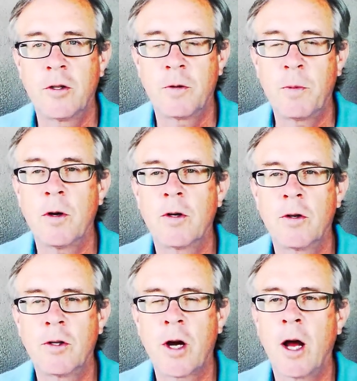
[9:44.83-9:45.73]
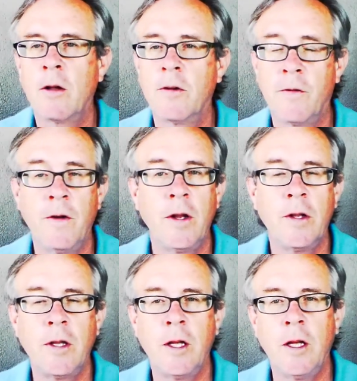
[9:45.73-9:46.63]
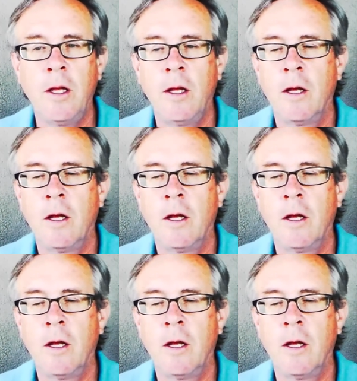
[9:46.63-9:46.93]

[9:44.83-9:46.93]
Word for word: spiritual child, divinity,